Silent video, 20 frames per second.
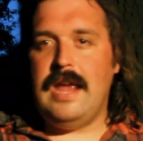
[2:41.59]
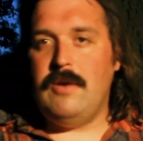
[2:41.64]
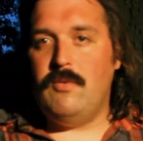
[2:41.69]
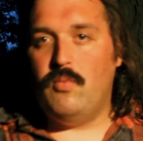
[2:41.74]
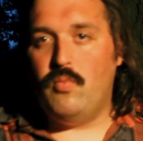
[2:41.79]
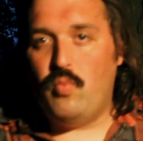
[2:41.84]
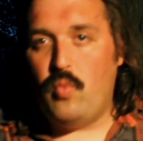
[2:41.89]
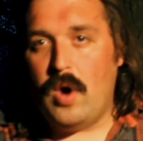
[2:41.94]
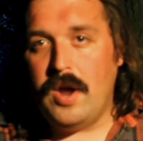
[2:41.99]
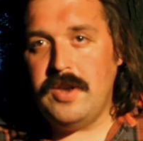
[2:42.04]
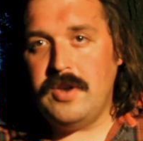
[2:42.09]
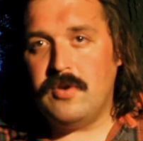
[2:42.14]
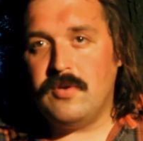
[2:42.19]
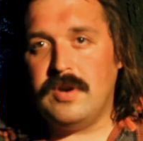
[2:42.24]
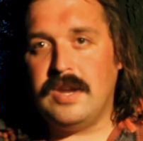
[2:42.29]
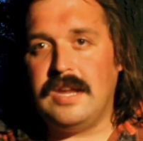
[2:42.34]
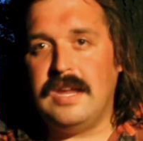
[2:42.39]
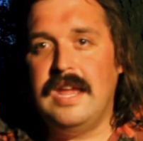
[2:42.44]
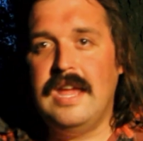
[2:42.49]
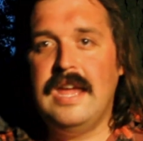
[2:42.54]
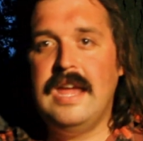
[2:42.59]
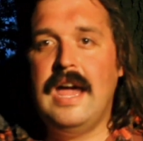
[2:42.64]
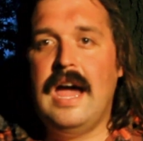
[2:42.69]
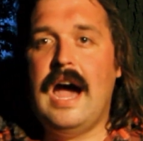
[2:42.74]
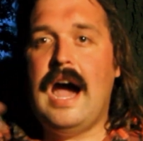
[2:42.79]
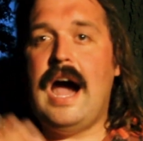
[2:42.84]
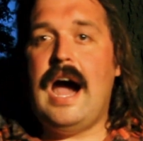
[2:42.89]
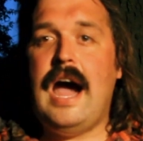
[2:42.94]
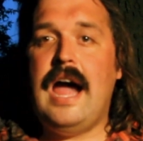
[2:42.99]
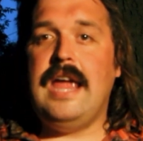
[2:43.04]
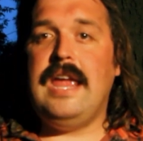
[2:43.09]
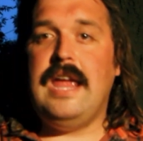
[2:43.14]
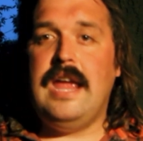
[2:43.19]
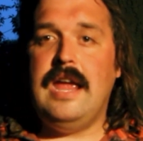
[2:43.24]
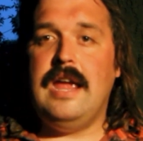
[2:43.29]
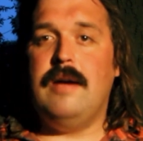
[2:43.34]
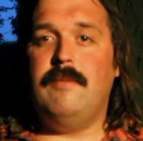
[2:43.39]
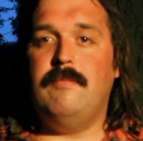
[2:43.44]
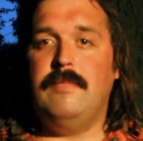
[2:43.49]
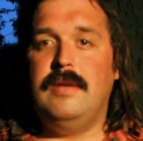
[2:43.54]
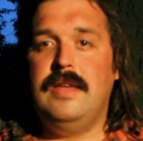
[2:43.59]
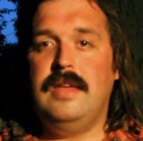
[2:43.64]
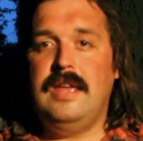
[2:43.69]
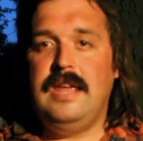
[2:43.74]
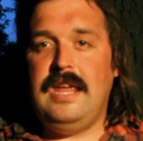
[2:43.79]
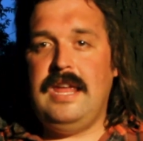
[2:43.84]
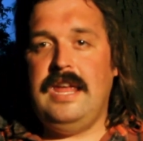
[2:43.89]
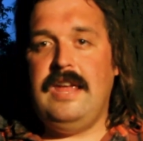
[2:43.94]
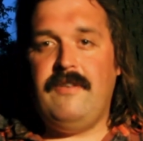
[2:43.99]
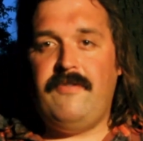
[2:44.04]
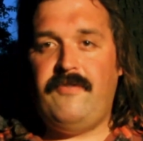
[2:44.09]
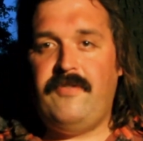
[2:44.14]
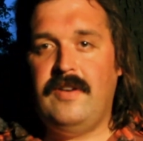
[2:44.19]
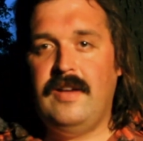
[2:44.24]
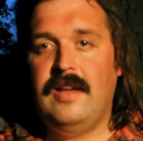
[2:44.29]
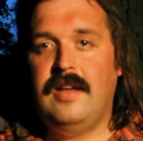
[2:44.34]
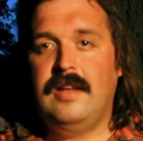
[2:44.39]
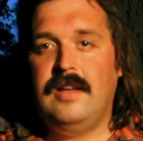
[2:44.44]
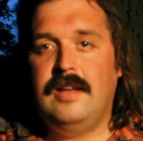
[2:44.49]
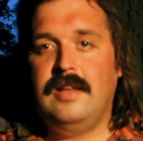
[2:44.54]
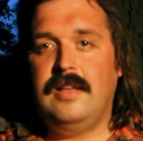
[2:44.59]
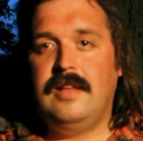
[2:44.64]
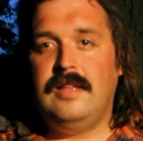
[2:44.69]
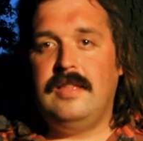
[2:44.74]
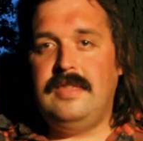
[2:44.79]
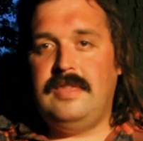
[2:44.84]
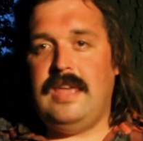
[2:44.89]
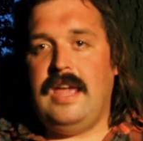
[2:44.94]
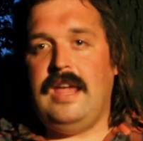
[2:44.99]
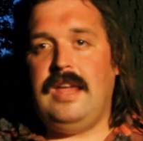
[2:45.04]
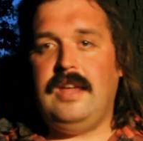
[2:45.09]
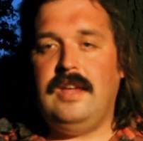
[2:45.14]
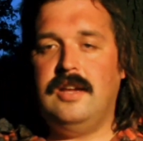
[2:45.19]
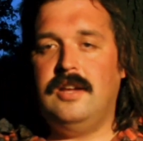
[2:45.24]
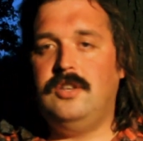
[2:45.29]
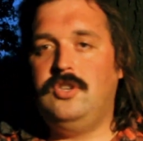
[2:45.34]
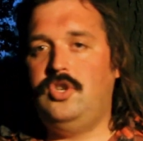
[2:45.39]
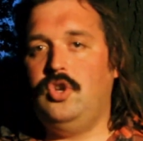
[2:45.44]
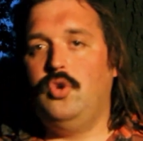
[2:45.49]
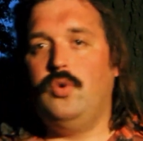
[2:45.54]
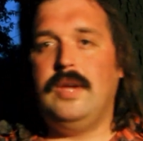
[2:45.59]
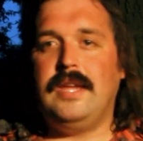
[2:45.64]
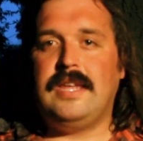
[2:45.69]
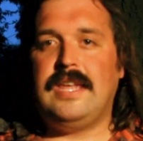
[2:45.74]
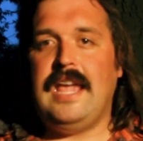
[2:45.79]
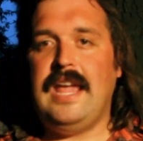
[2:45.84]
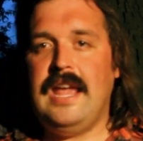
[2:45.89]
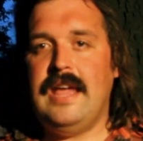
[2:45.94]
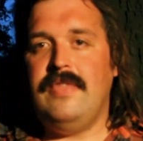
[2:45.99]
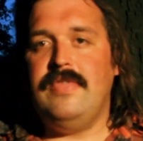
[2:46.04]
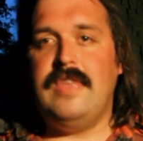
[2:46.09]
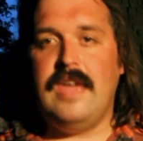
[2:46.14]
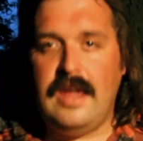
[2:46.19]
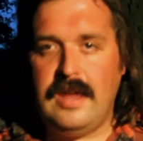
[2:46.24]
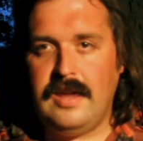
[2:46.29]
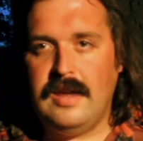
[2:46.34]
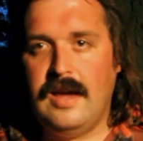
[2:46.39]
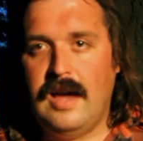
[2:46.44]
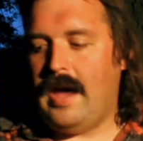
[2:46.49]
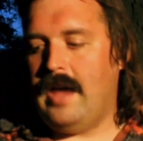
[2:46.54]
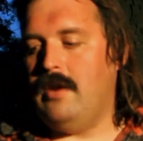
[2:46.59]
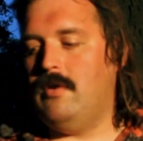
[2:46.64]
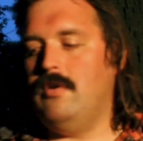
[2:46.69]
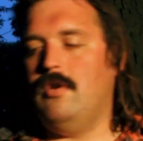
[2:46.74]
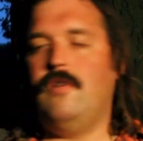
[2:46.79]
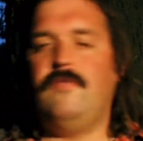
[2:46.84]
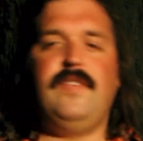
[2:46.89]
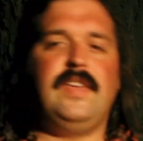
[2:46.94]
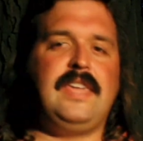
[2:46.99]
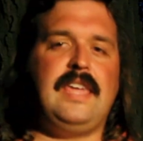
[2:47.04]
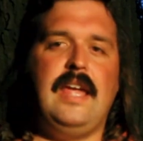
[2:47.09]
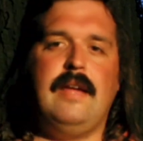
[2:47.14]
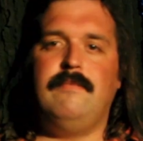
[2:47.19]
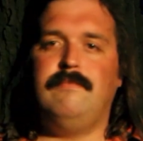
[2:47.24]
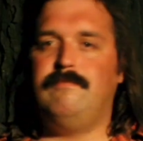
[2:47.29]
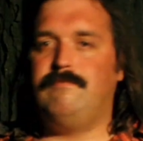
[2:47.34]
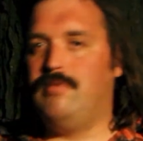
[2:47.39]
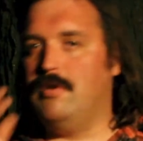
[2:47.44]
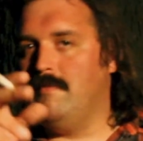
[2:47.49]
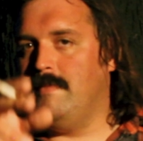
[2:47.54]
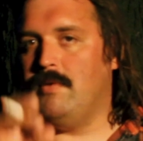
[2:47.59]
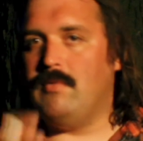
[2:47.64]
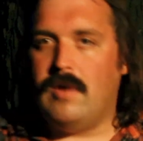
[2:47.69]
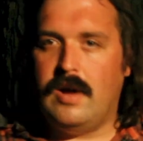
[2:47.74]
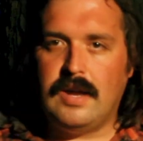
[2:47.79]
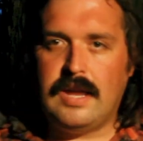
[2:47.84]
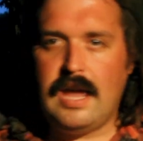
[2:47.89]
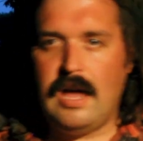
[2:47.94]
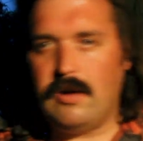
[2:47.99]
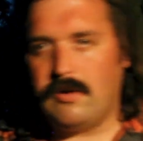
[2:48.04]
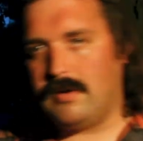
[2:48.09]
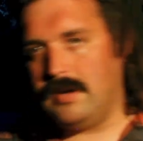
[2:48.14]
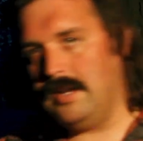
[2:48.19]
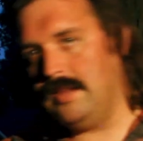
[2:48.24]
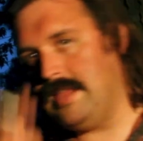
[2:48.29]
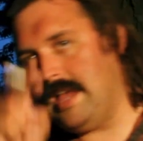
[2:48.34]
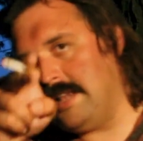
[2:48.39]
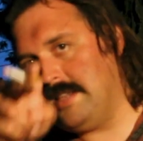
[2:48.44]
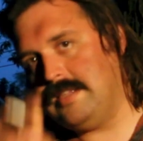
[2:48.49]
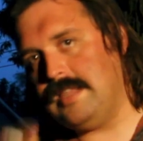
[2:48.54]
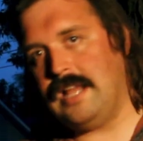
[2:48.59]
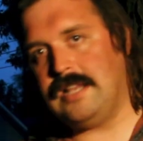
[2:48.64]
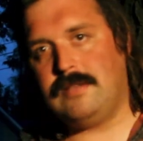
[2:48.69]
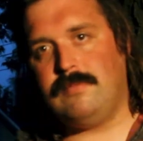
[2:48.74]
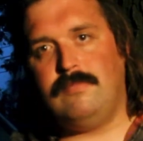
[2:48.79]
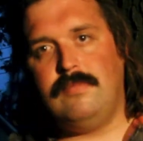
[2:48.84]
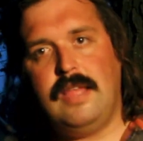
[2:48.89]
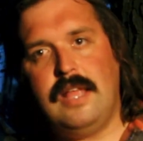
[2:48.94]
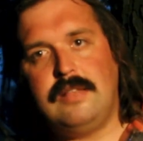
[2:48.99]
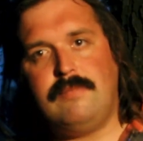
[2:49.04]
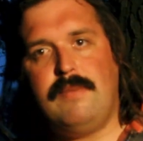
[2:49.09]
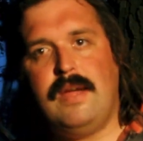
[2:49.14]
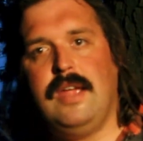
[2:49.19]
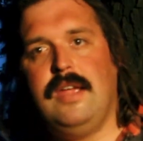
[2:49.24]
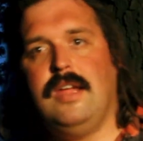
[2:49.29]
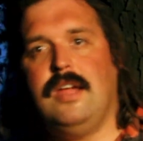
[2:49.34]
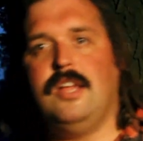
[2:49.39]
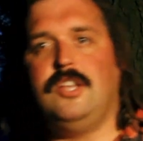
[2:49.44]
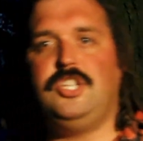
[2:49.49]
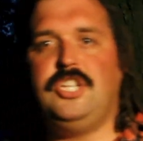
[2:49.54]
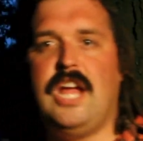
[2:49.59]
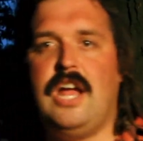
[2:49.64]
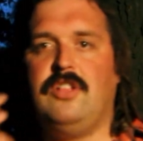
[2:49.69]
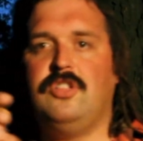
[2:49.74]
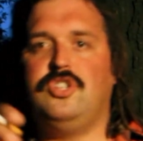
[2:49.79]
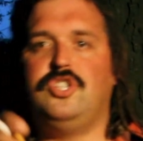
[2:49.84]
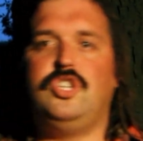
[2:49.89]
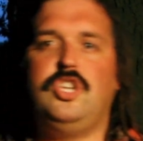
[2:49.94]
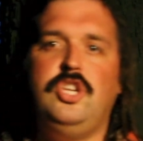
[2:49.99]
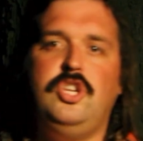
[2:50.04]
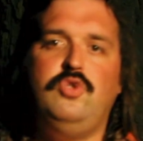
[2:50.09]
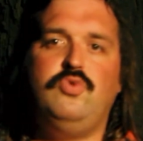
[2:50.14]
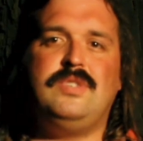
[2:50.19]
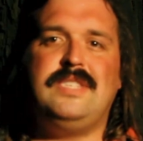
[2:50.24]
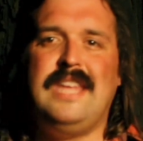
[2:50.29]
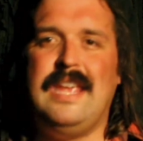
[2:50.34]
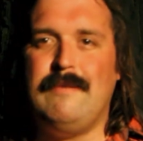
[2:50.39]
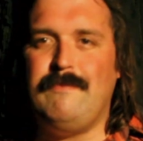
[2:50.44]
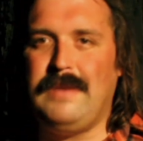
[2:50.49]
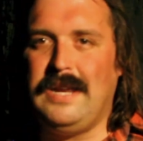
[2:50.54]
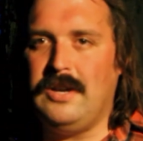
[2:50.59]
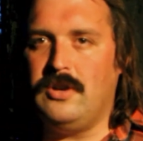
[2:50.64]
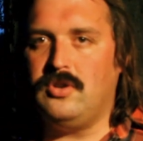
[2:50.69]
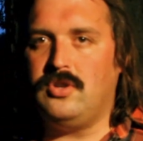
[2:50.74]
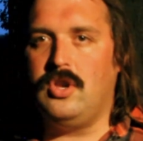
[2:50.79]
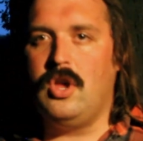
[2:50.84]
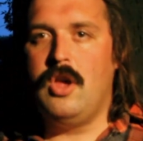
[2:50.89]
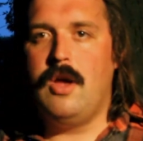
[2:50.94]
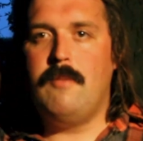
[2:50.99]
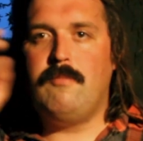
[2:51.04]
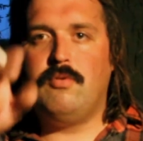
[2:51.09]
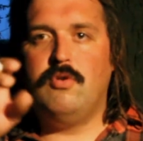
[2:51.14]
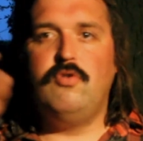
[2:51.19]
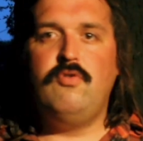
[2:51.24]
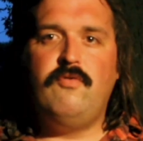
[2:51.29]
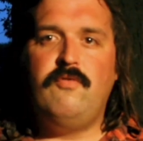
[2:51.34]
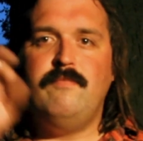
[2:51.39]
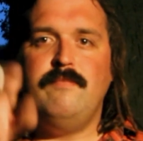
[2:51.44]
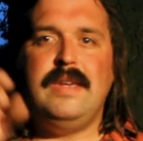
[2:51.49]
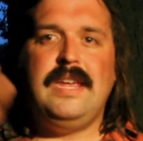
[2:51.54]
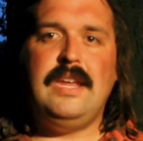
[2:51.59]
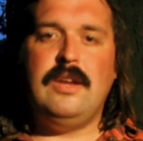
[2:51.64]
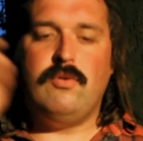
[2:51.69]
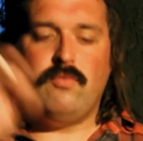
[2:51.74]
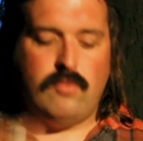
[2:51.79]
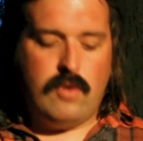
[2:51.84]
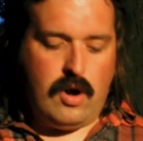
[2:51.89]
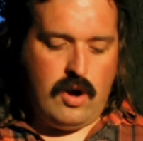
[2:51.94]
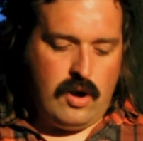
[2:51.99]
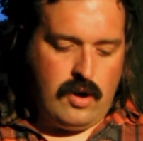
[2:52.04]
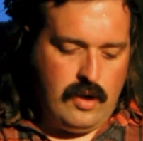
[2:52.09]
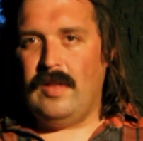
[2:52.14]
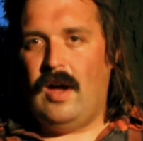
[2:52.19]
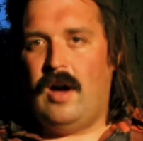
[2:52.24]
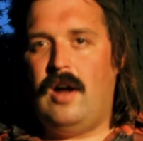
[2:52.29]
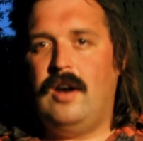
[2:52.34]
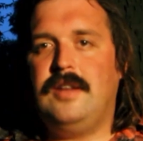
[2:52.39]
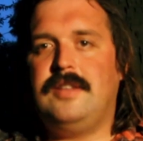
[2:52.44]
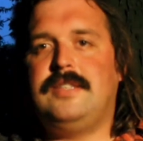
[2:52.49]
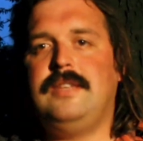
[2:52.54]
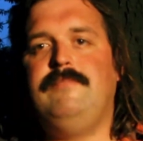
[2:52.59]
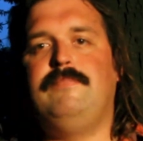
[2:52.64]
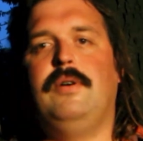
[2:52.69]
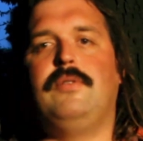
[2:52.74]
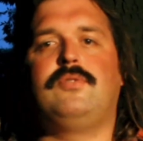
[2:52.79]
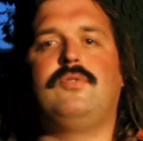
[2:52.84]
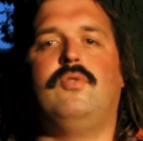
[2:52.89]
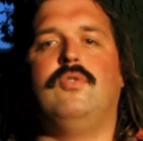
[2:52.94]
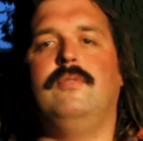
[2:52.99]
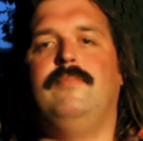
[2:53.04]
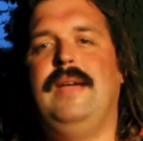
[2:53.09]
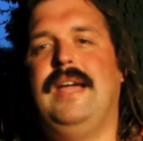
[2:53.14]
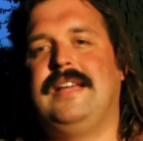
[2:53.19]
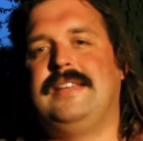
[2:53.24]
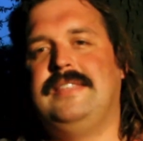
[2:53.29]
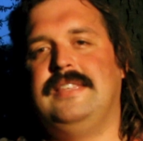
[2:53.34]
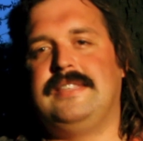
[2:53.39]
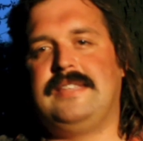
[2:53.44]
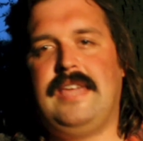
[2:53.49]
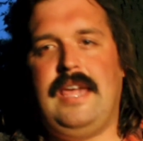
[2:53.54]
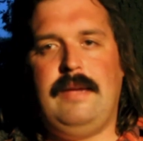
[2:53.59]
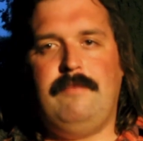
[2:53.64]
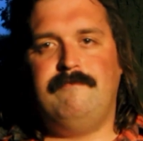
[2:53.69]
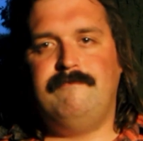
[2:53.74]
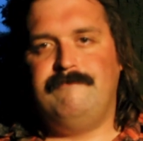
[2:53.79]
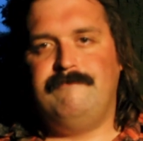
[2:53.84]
and wondering, I am, if they do it, can they? I don't know if they can. Prove me wrong, Calgary. That's my challenge to you, Stampeders. Prove me wrong. Honestly, both quarterbacks this game